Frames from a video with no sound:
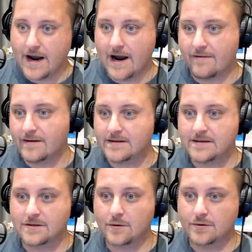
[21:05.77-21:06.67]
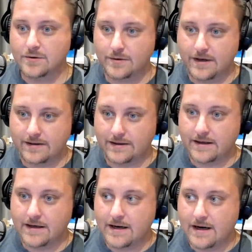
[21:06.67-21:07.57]
I think this is also
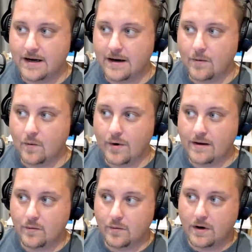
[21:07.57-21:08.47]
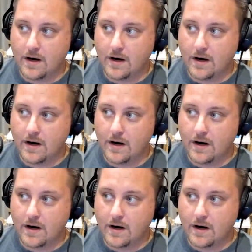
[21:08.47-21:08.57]
another way